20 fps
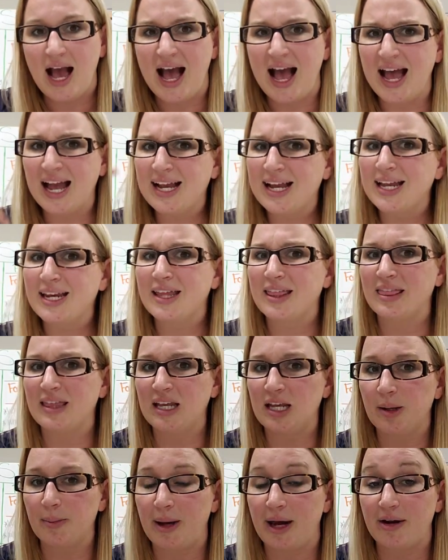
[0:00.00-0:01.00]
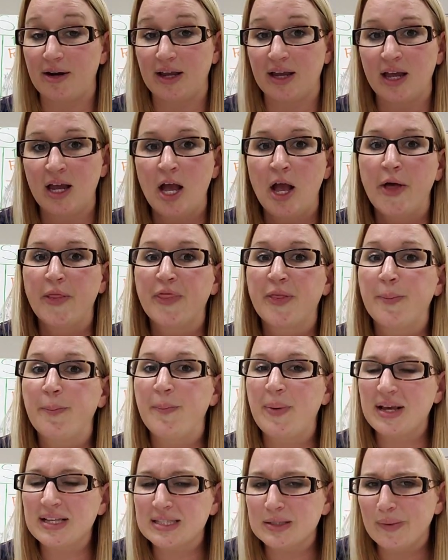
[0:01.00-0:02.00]
I got to think about it. The
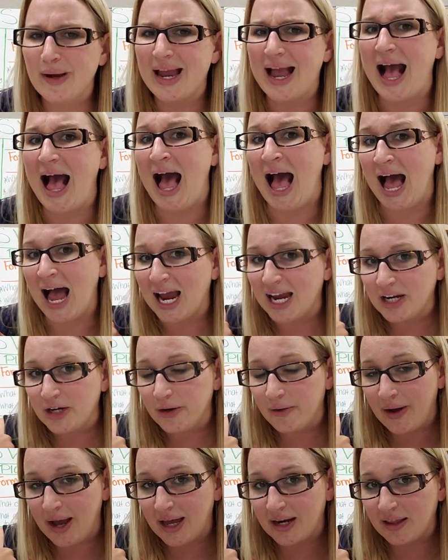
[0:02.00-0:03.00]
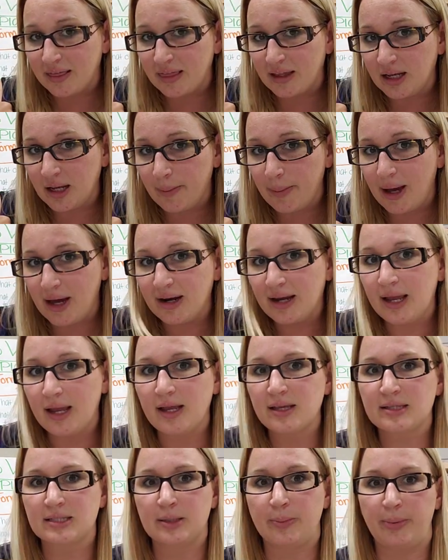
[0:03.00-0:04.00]
best way I know how to think about it
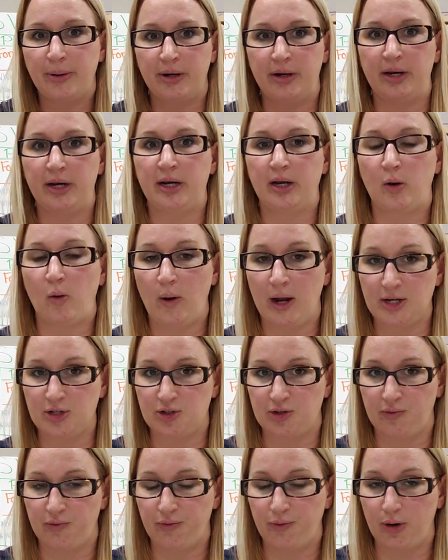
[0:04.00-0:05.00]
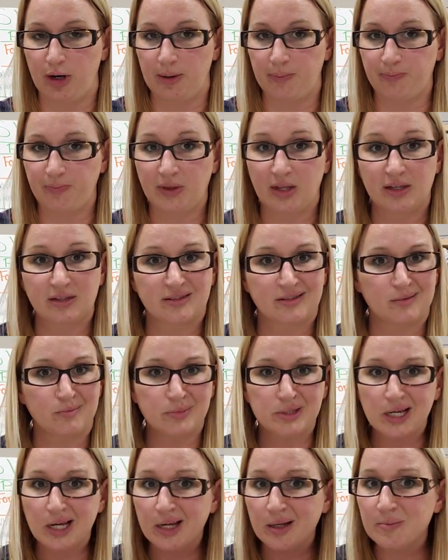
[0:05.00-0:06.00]
is to put it in equation form.
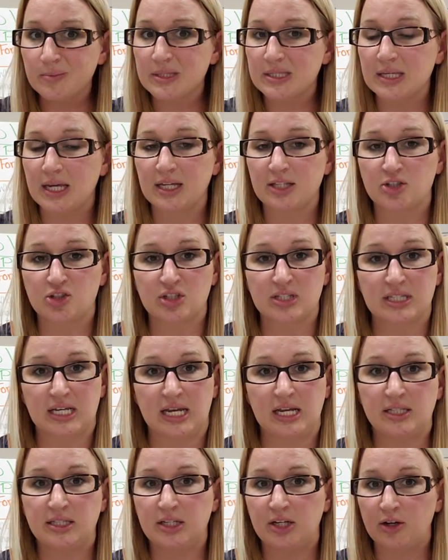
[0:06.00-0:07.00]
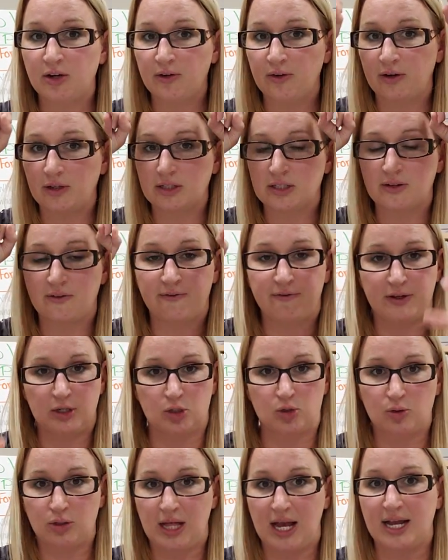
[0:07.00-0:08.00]
Sometimes it's just easier to
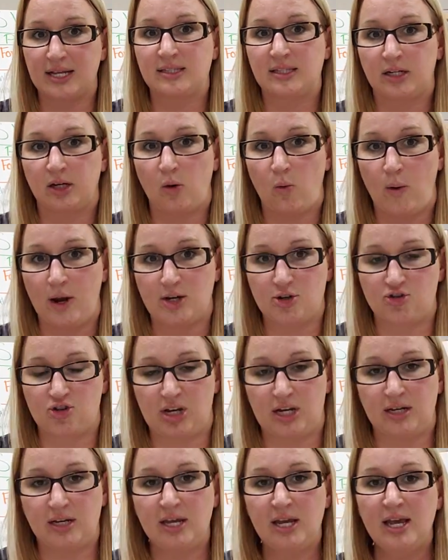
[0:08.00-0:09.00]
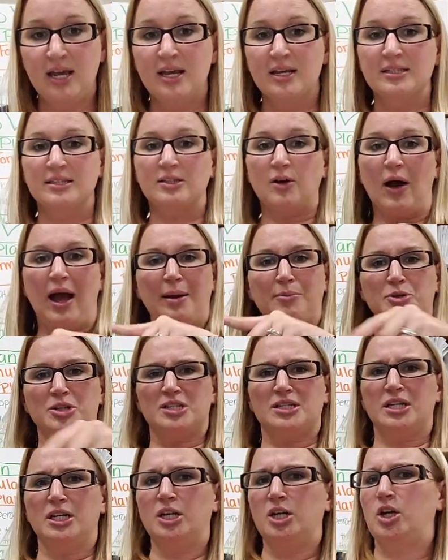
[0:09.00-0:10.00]
visualize an equation. So I'm
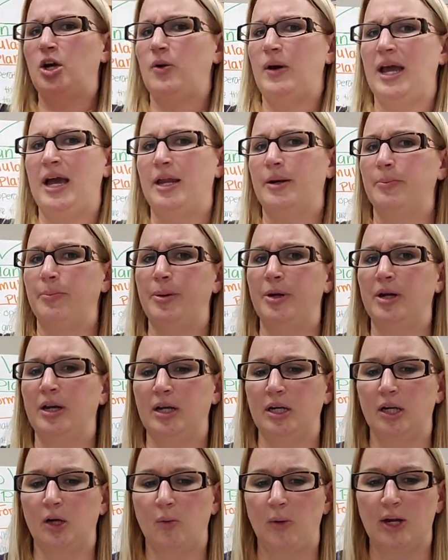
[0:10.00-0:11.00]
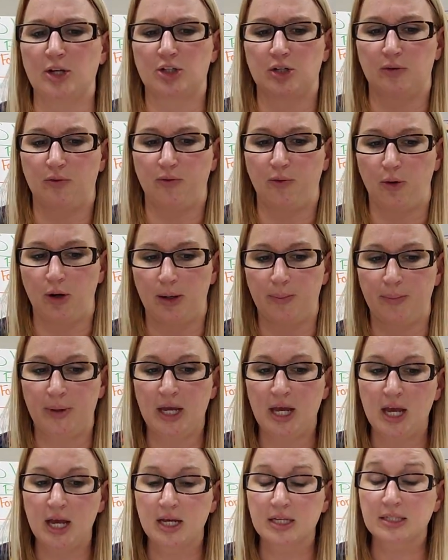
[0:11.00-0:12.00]
just going to go ahead and put it in equation form.
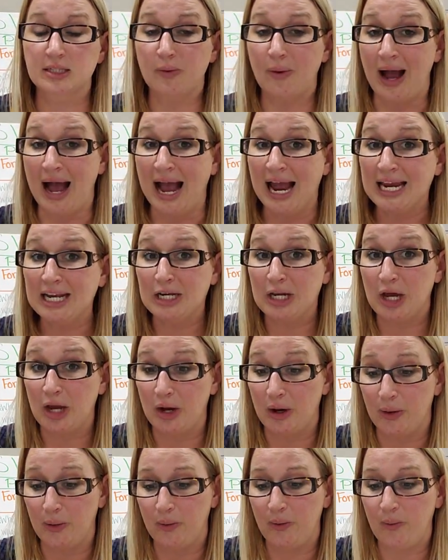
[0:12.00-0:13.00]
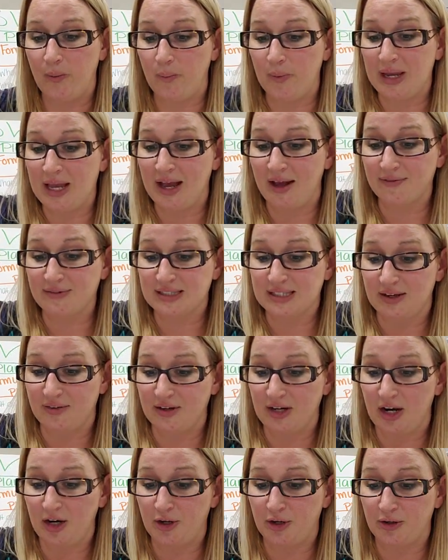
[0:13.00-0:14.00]
So I know we have
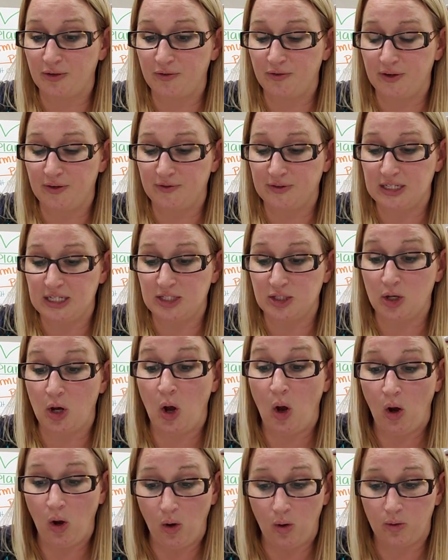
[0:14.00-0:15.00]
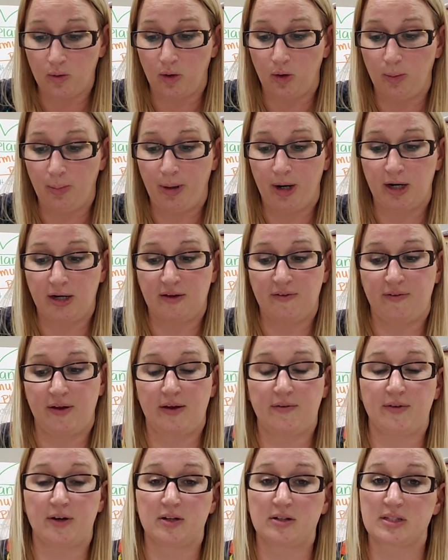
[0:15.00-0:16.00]
750 total party
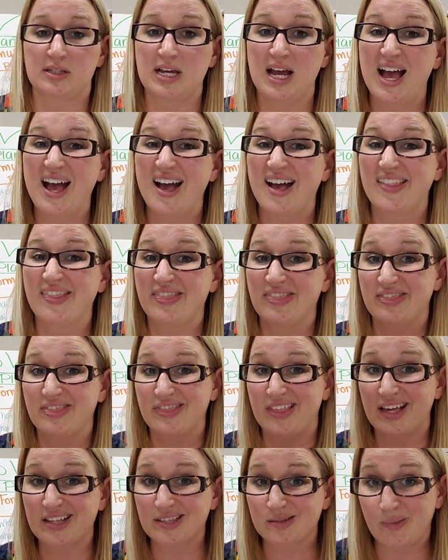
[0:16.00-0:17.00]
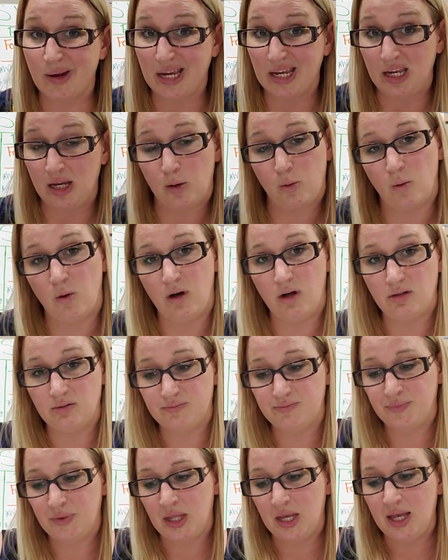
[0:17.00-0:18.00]
favors. That's my equal.
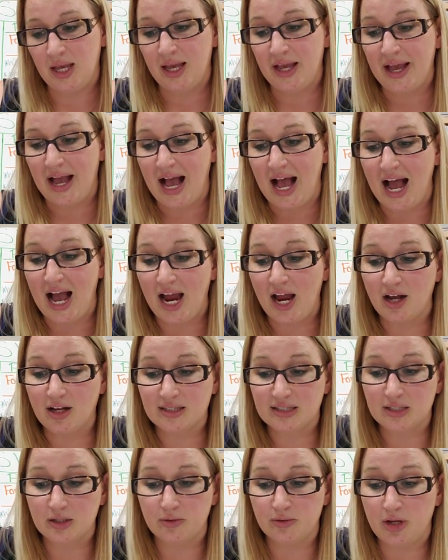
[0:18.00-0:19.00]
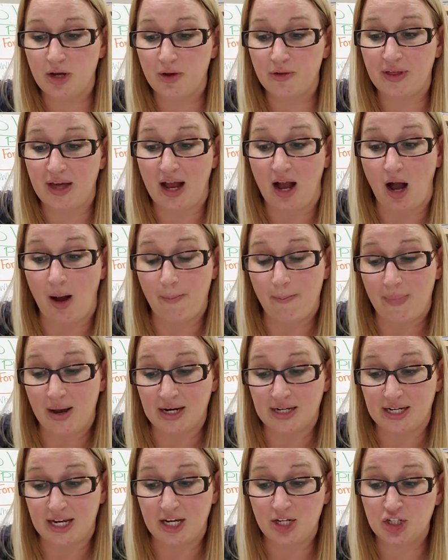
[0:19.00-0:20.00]
I also know that on
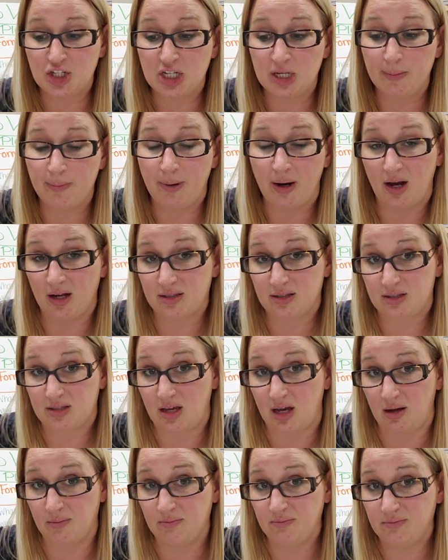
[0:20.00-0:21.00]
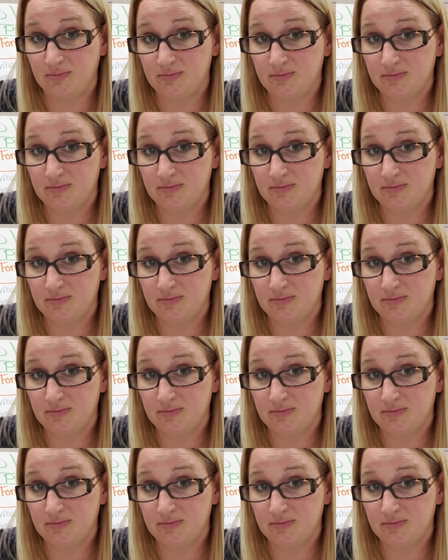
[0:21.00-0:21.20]
Monday she bought some.